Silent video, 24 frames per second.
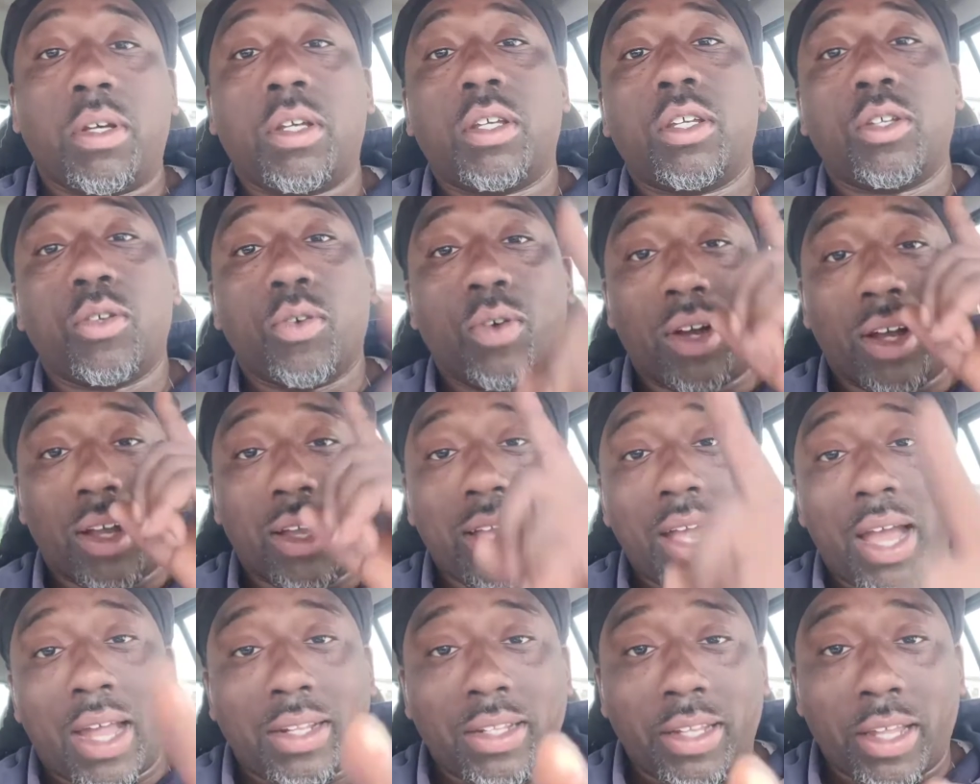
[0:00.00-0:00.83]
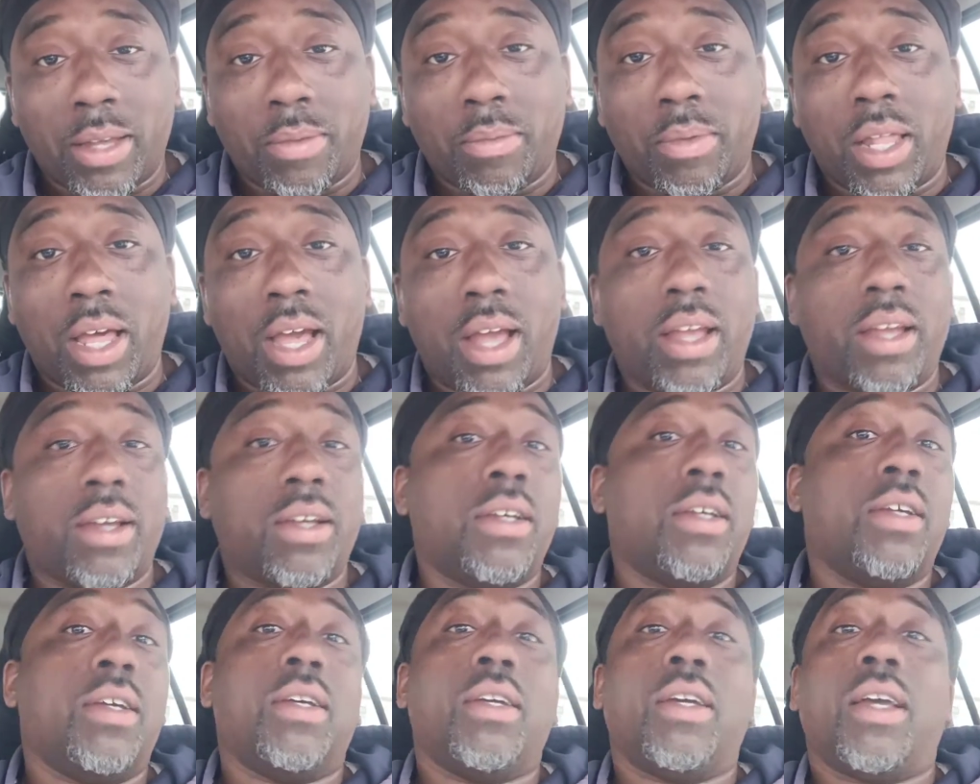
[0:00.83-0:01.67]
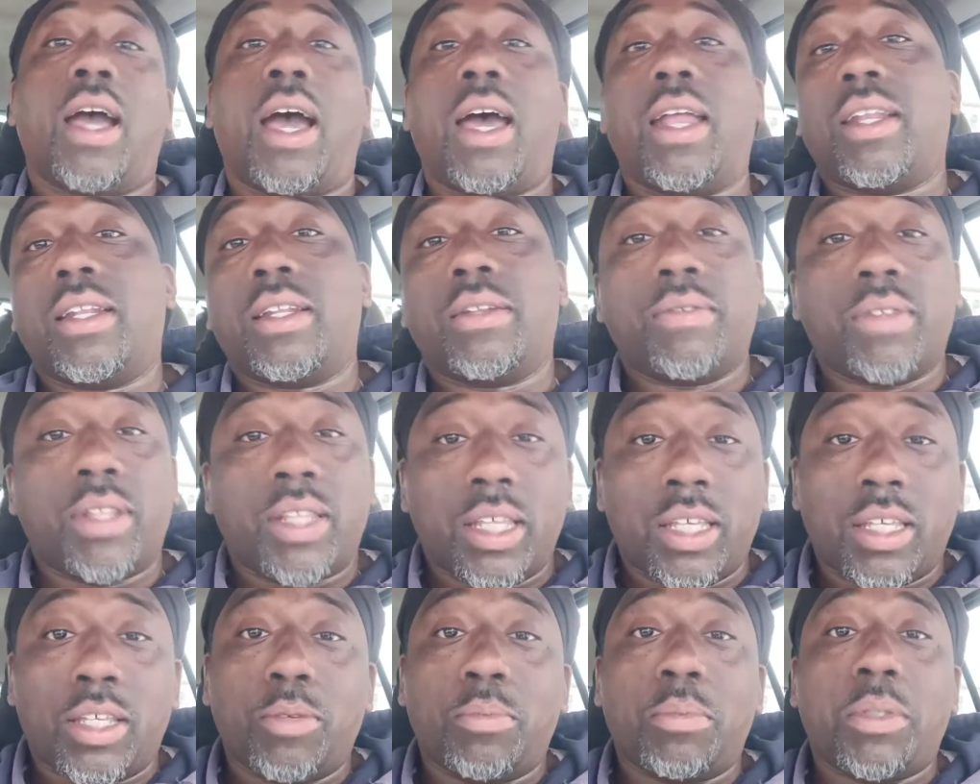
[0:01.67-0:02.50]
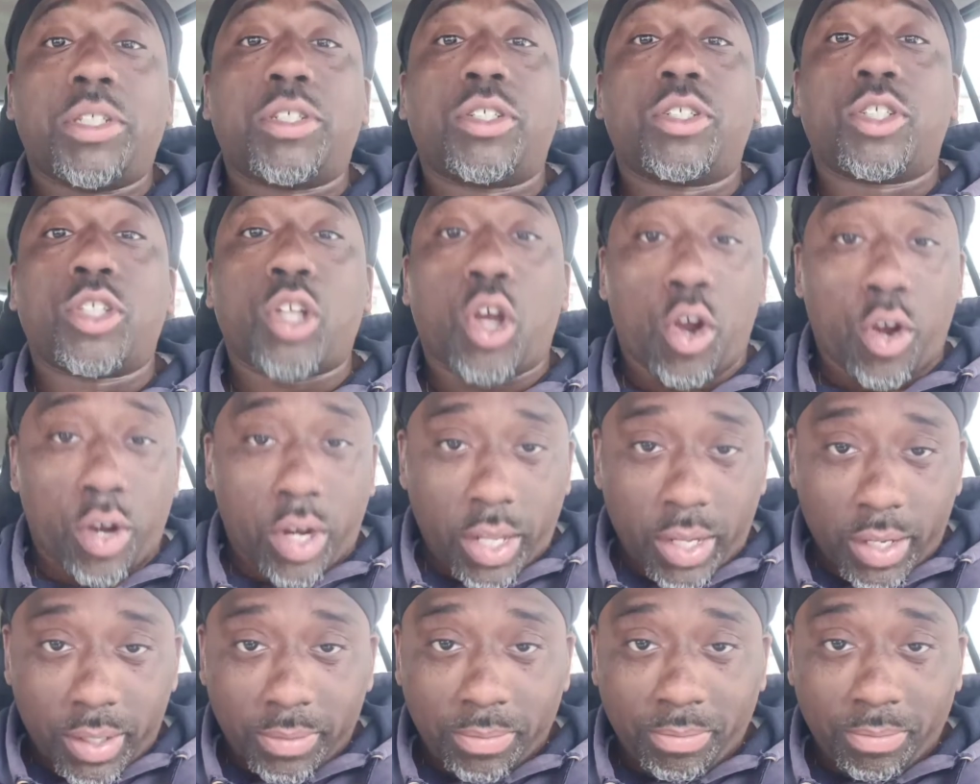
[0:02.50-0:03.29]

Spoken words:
you're a goddamn liar. I didn't even think you'd be starting.